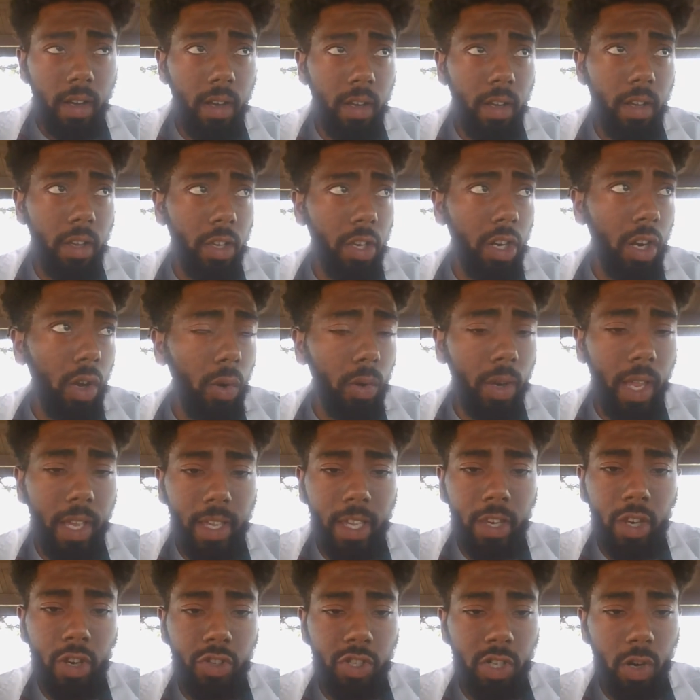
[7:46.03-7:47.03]
uh, you know,
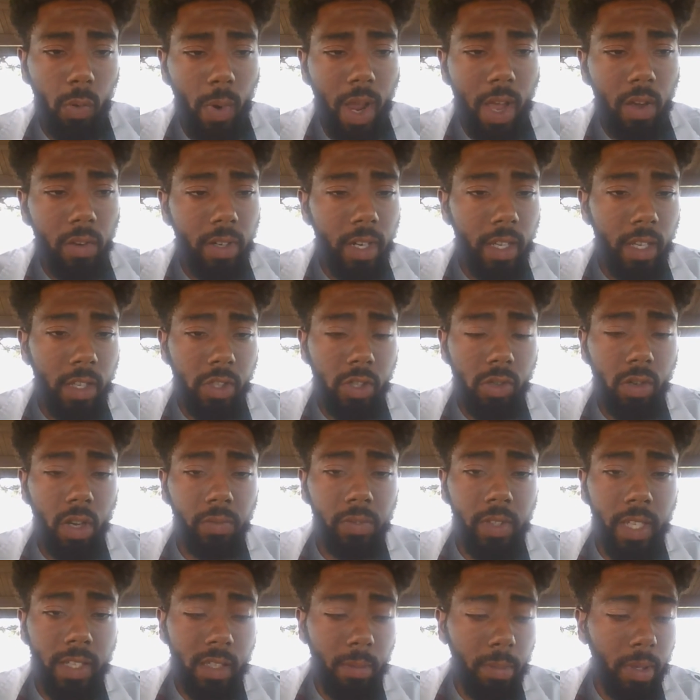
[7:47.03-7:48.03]
like in your surroundings, you
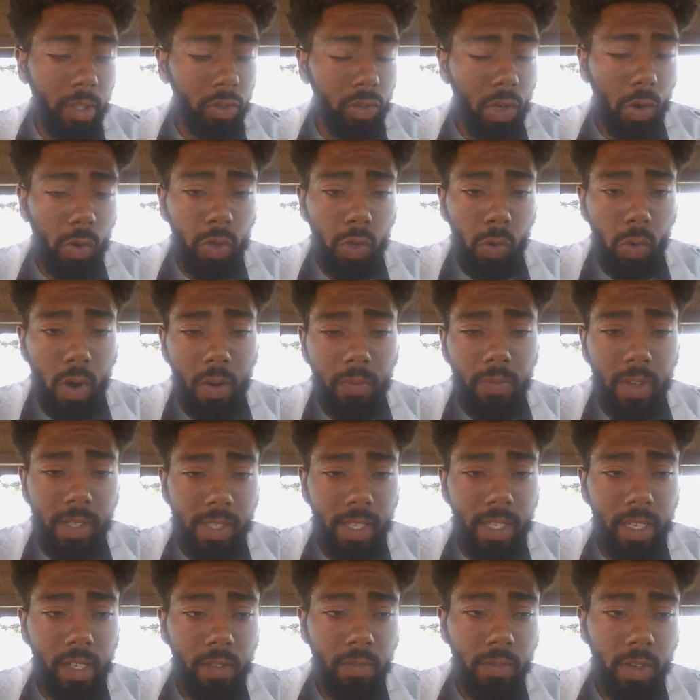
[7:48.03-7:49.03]
know, things have been throwing you off
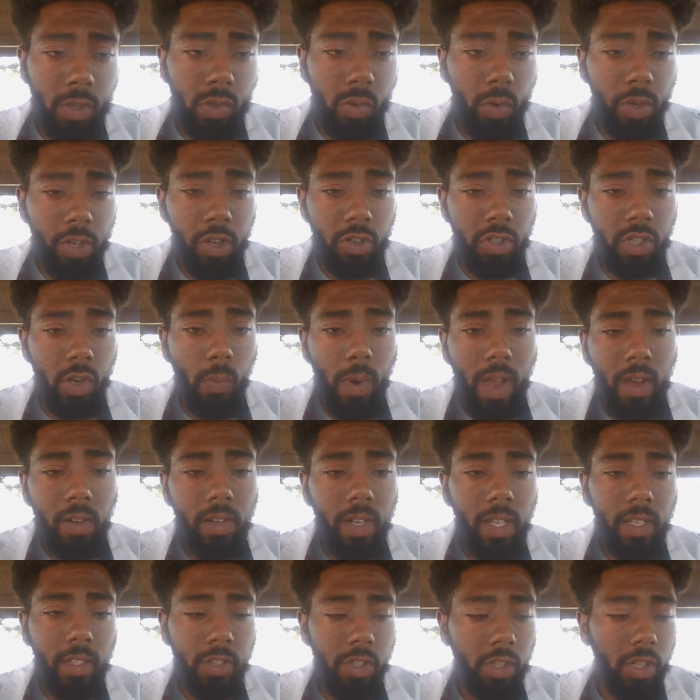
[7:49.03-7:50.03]
as an individual in your
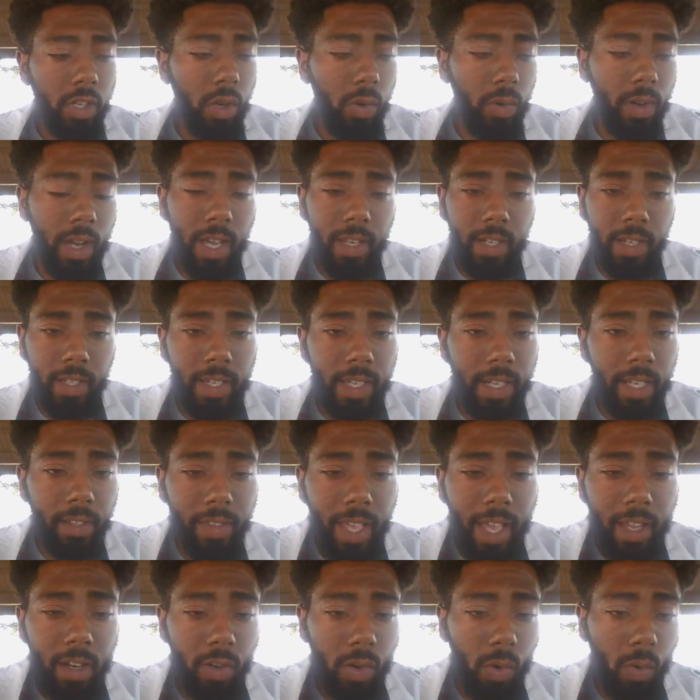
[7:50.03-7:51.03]
surroundings, you know, kind of getting
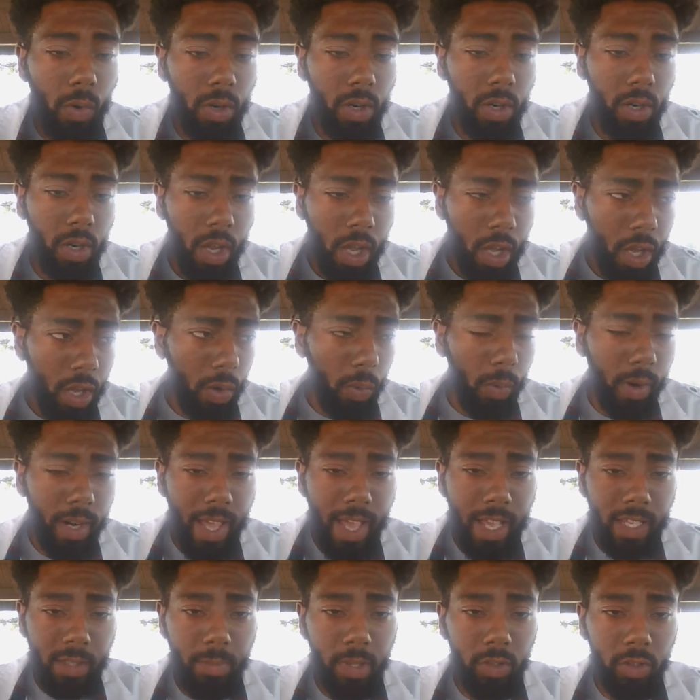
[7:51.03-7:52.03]
that in order. What
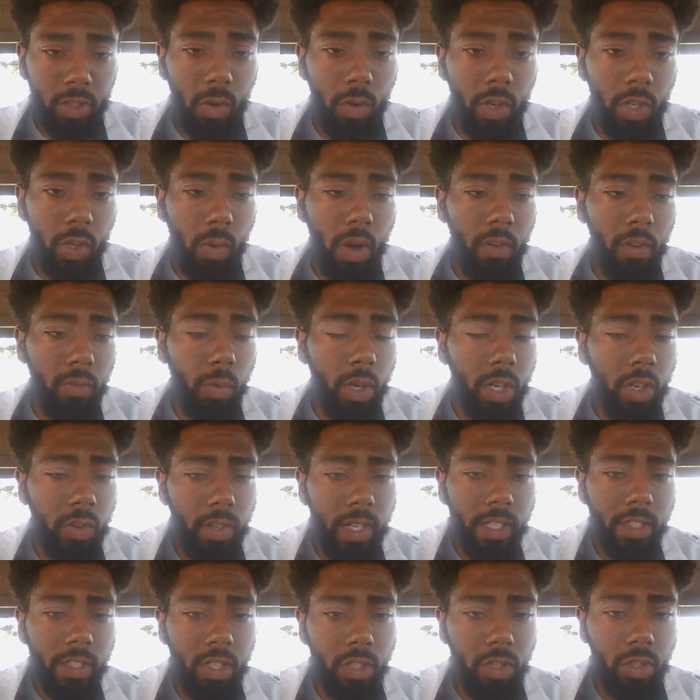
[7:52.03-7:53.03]
has been throwing you off? What do
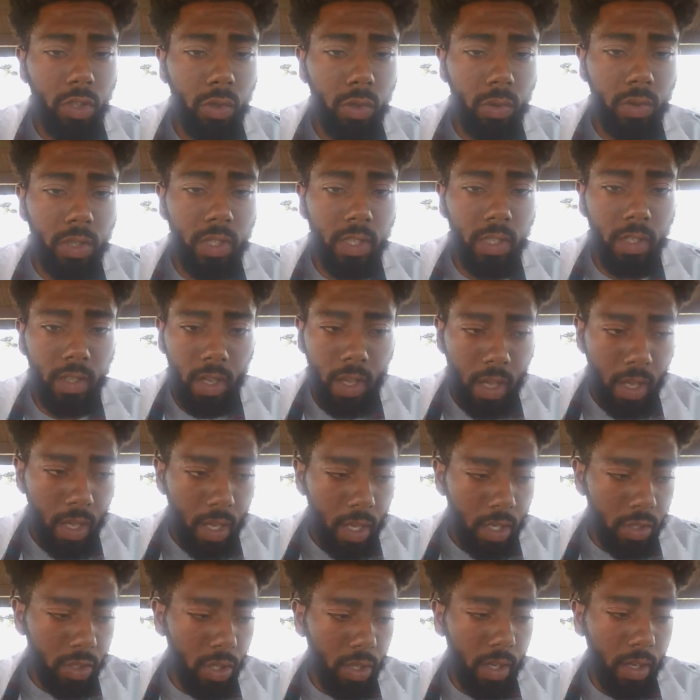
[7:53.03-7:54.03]
you need to do to
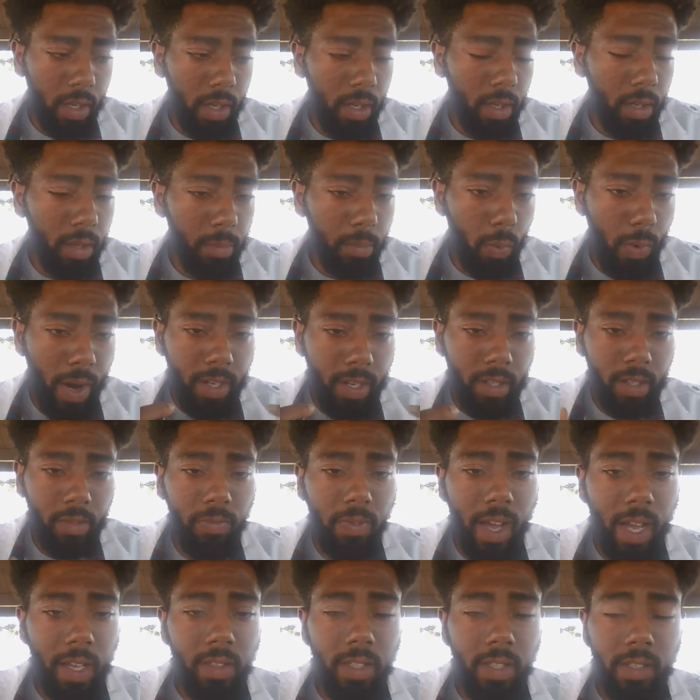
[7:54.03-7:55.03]
um,
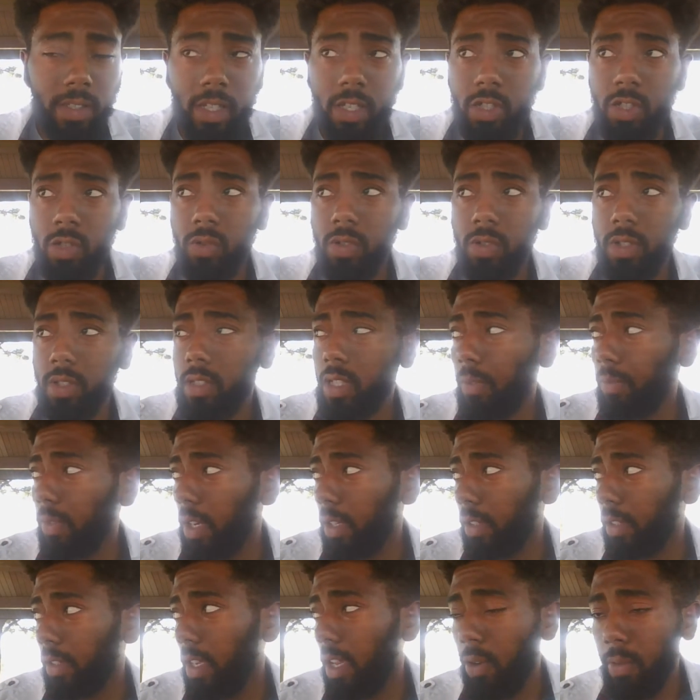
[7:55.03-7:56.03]
rectify these issues and stuff
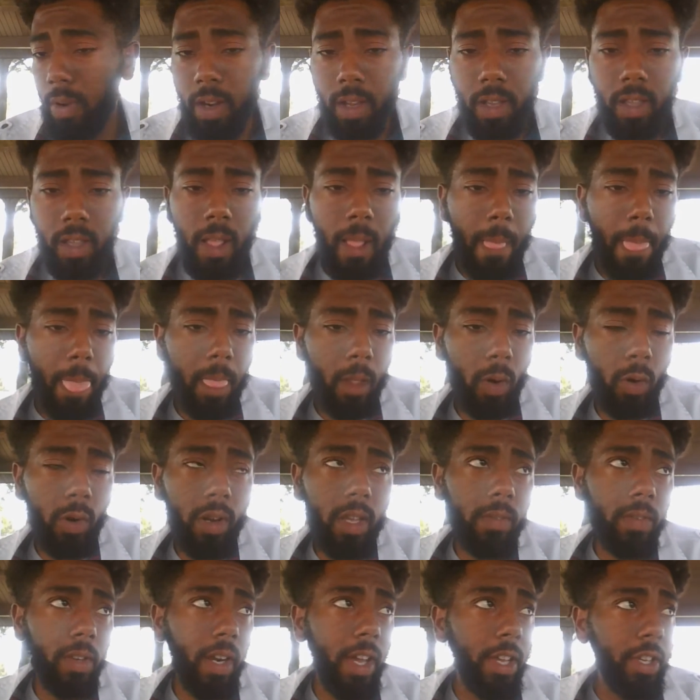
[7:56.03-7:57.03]
like that, right?
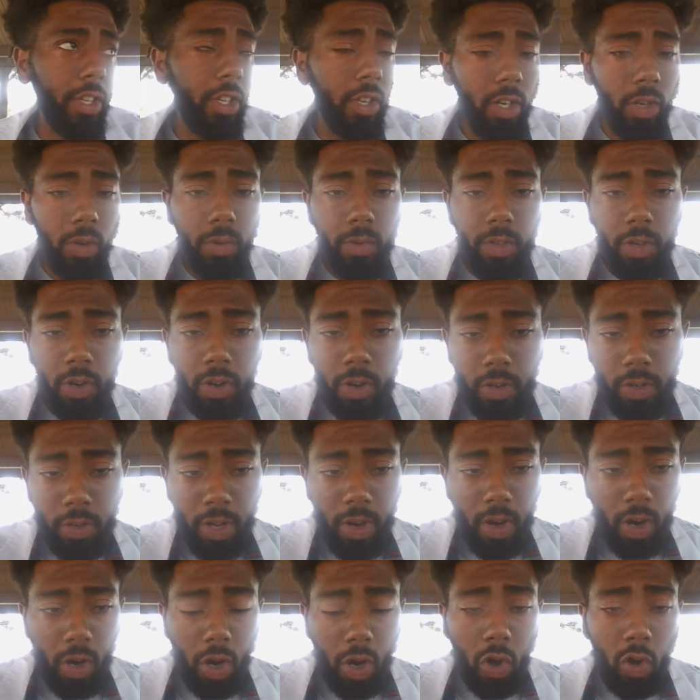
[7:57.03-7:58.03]
Or even like you know your
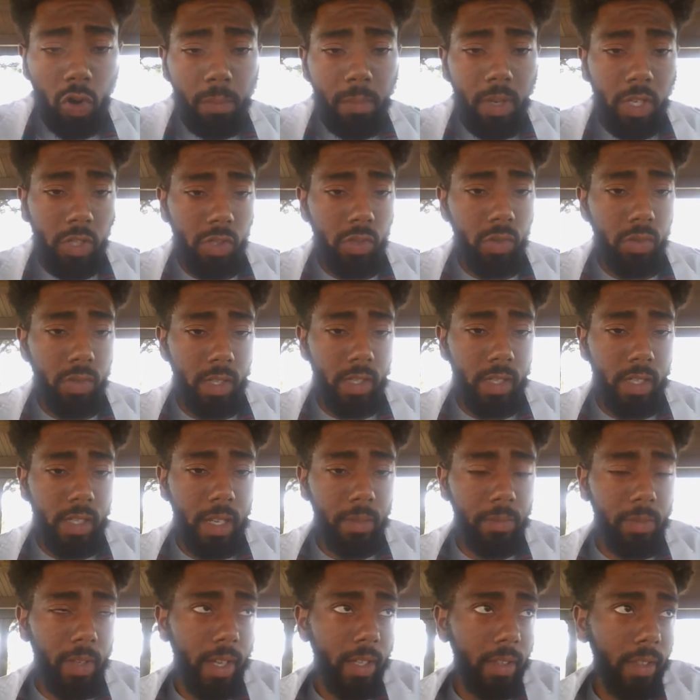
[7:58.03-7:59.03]
your home issues and
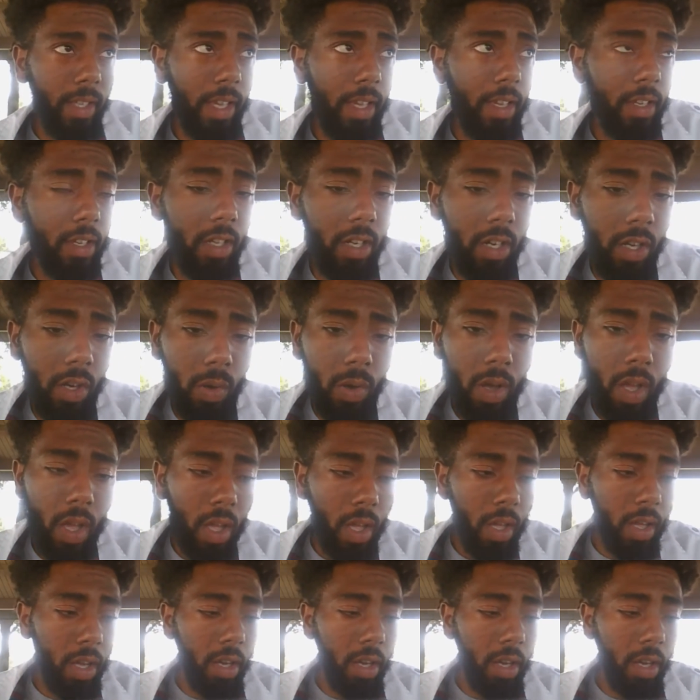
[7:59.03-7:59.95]
stuff like that. You know,